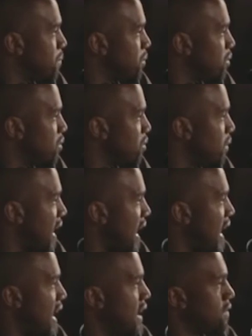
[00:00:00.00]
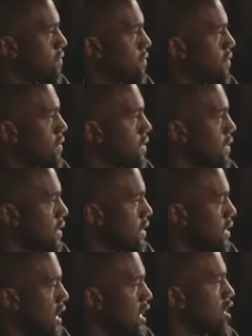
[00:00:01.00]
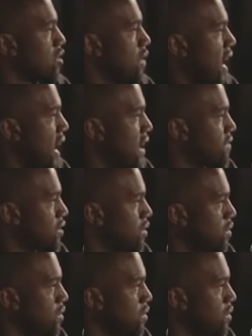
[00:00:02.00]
people who have a craft,